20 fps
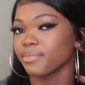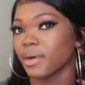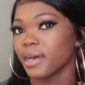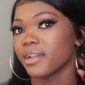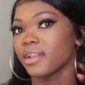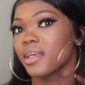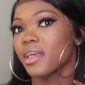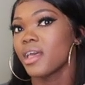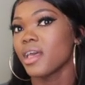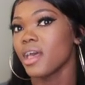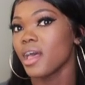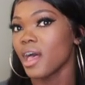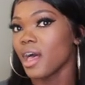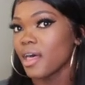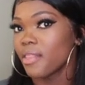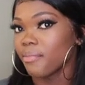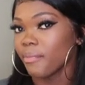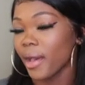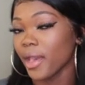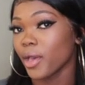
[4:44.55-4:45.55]
But
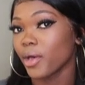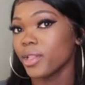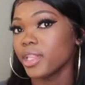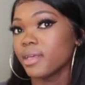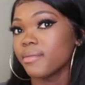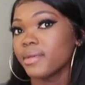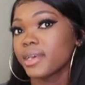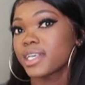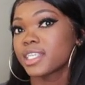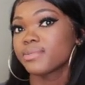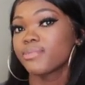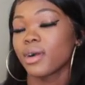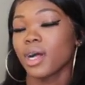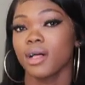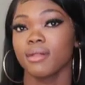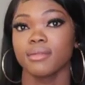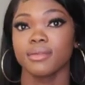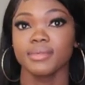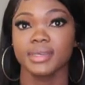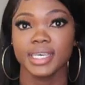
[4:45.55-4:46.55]
my only biggest
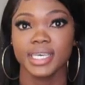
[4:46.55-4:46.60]
problem